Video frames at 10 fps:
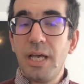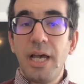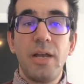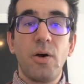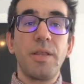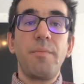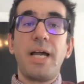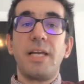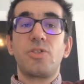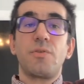And all the
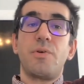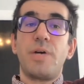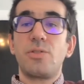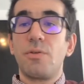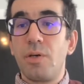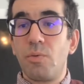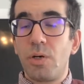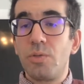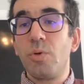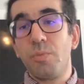miners of the rest of the
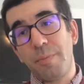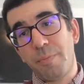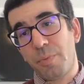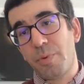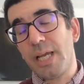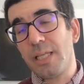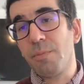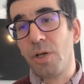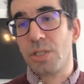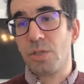world would be creating
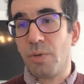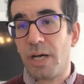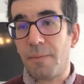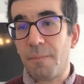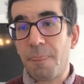blocks as well.